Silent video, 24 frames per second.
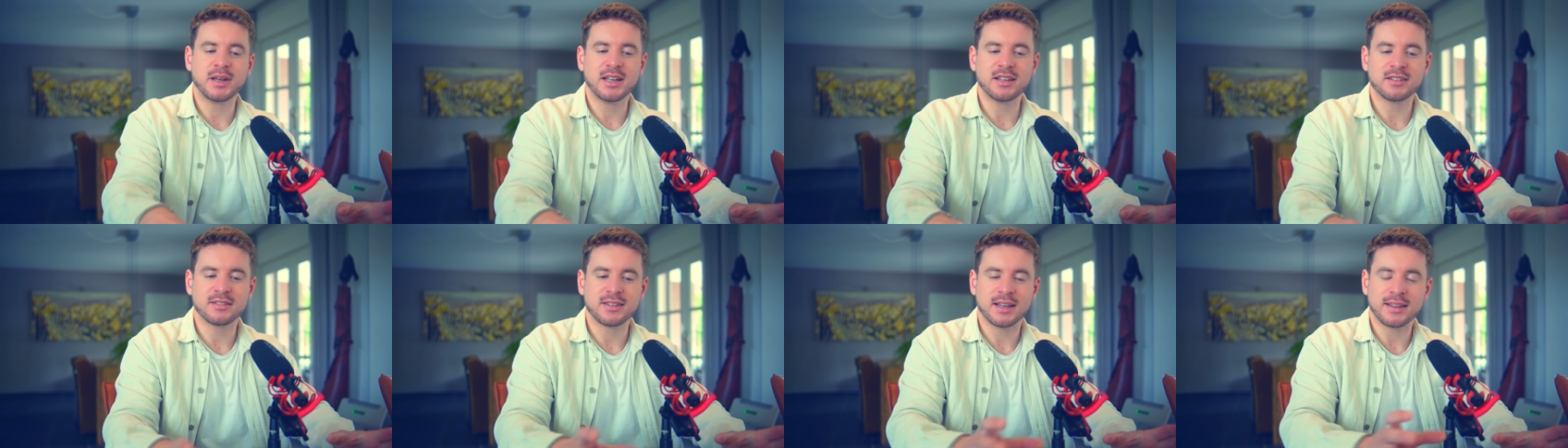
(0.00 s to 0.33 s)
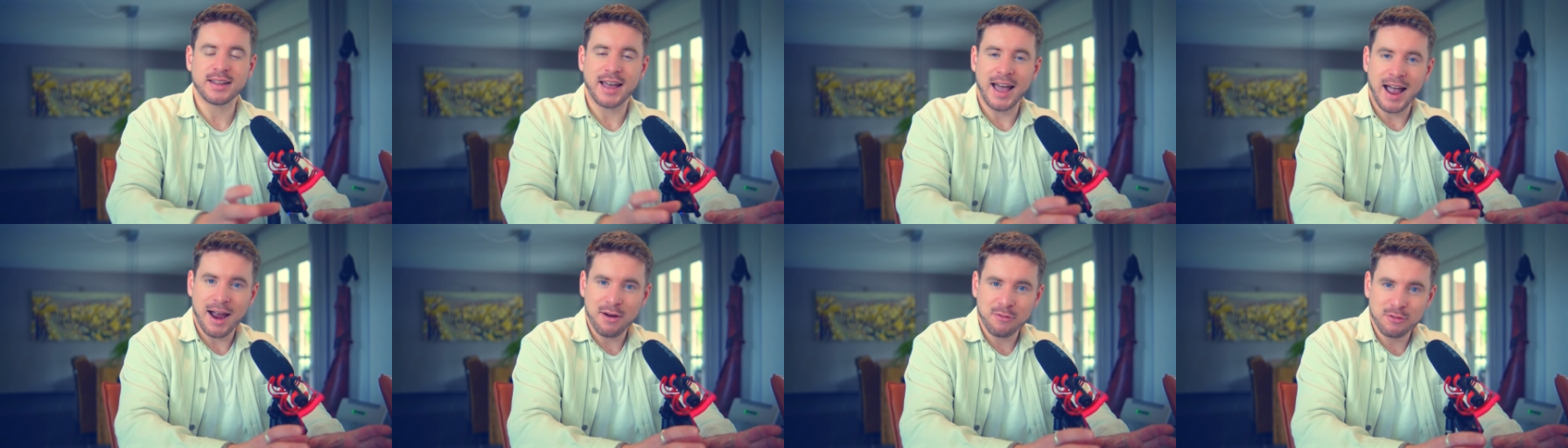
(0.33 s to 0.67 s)
means that
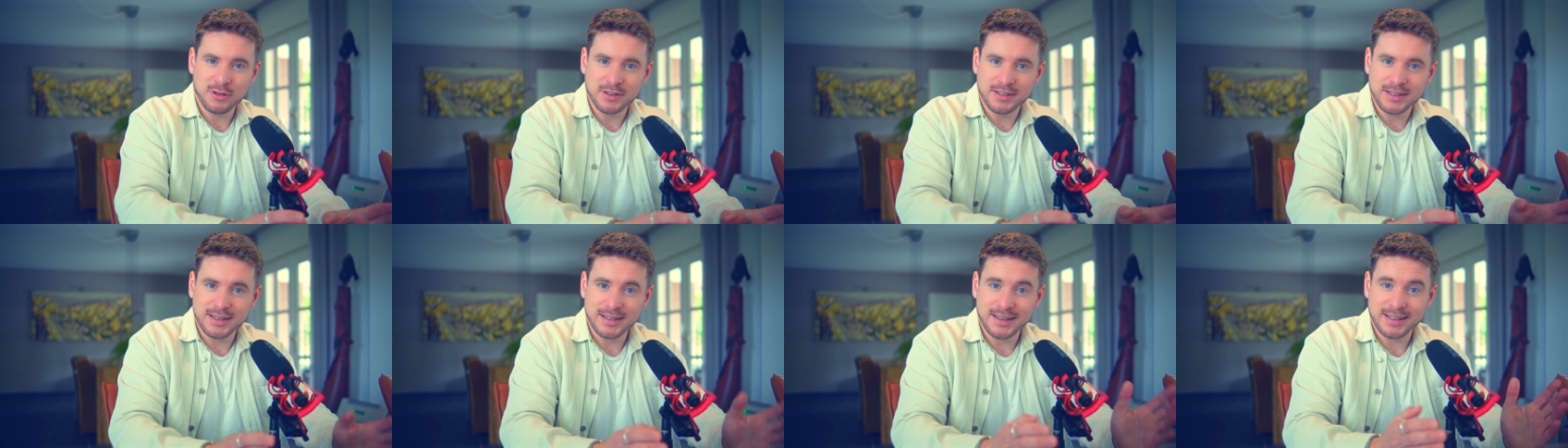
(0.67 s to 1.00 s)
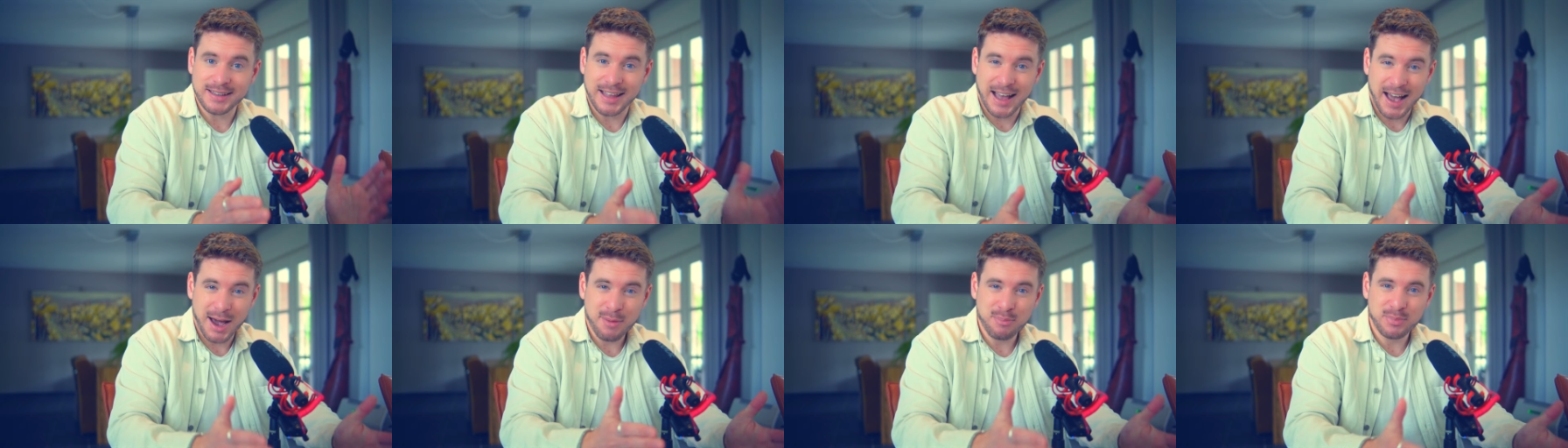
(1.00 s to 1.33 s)
everything that
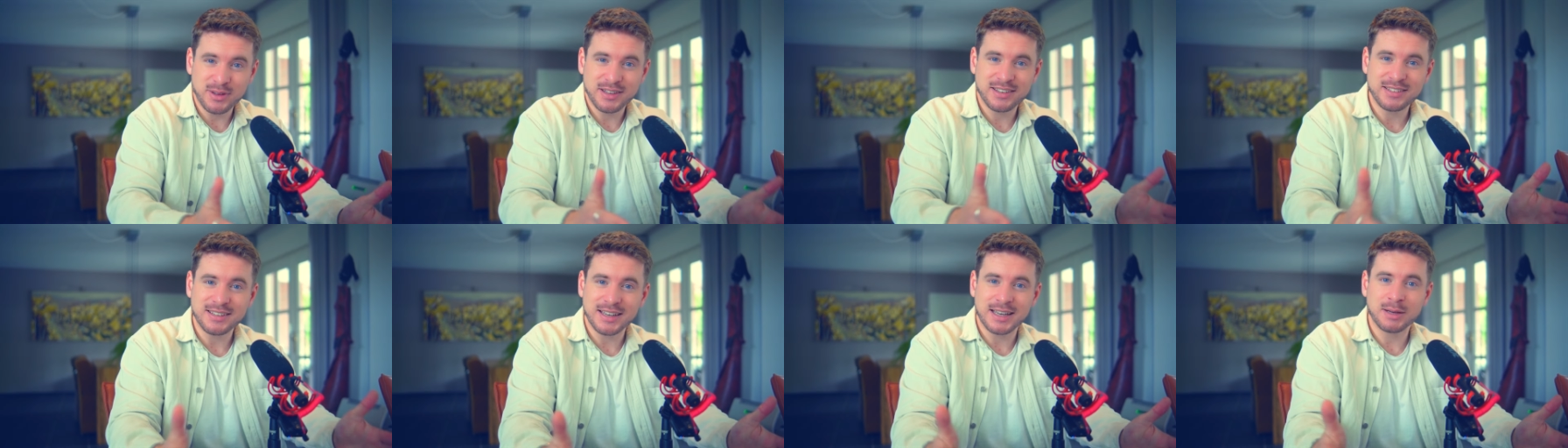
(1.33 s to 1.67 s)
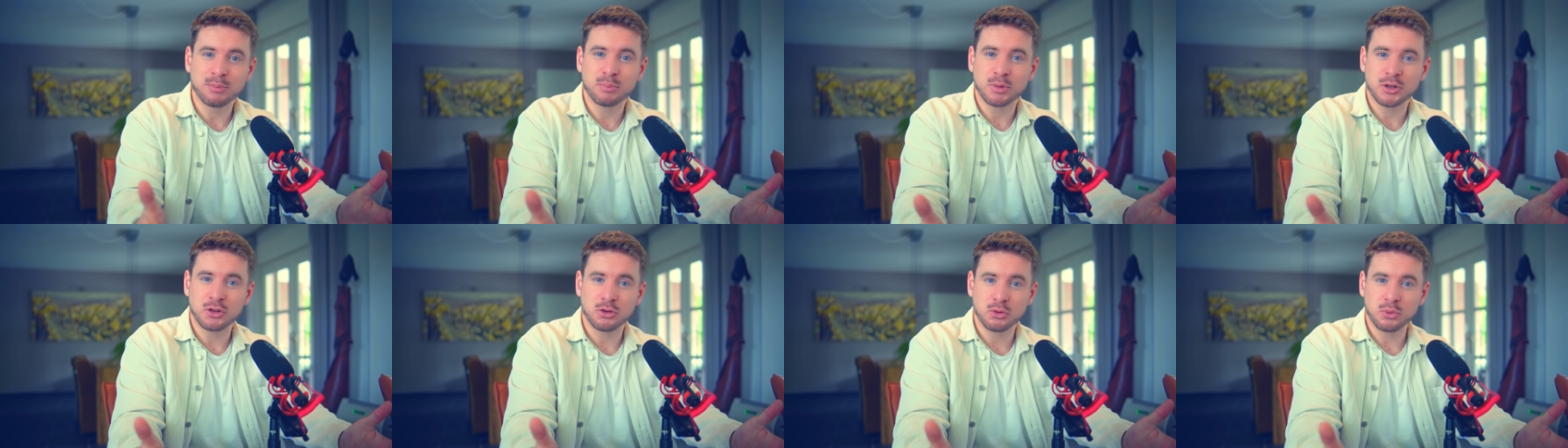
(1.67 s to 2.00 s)
happens
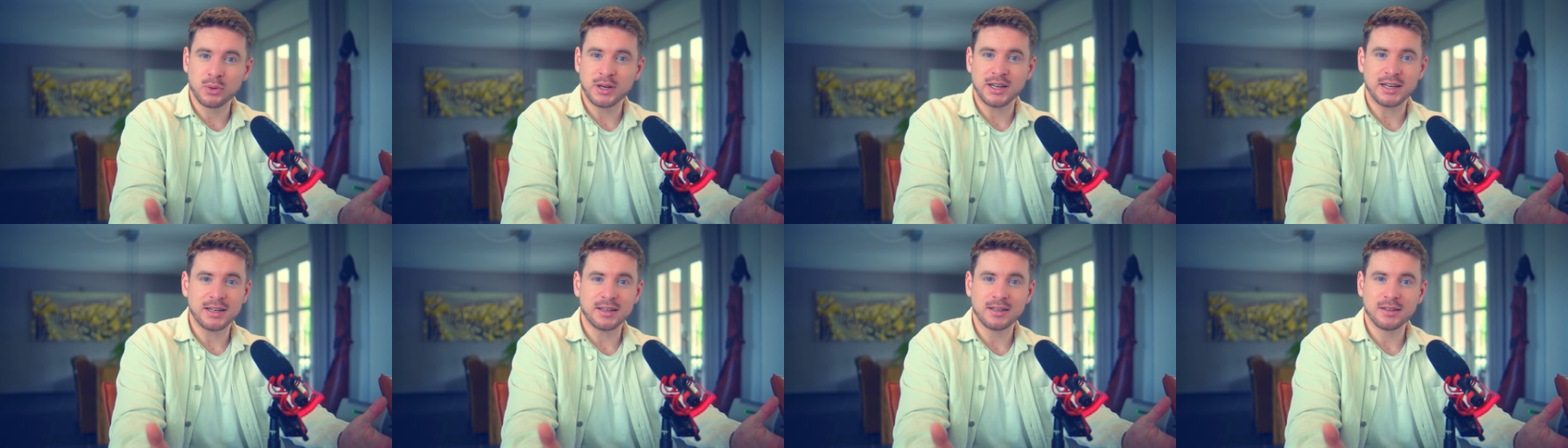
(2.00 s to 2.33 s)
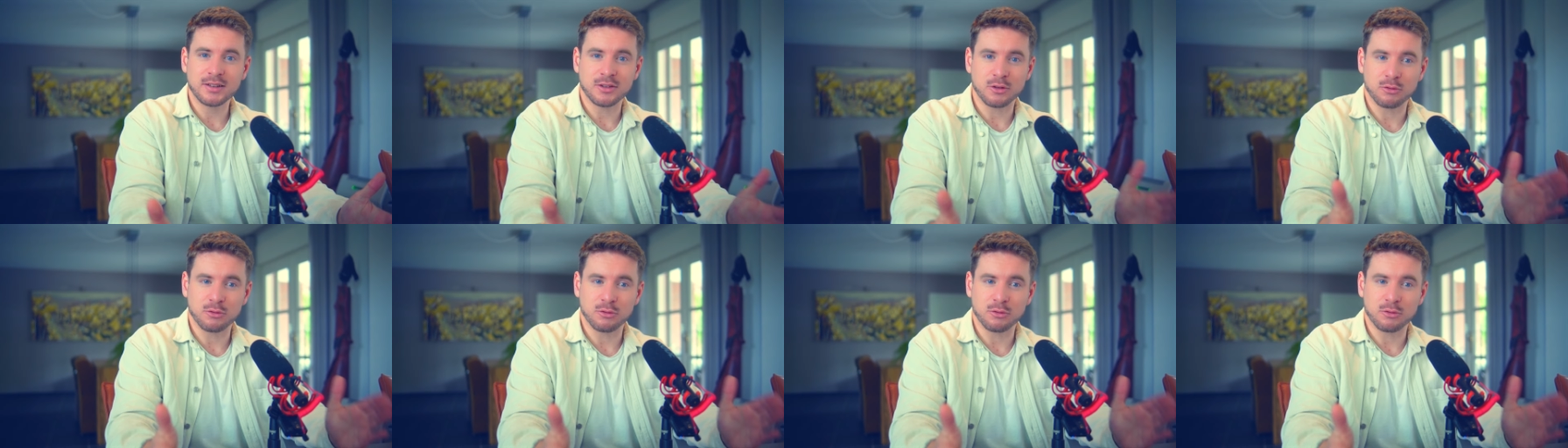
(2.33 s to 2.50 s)
in between,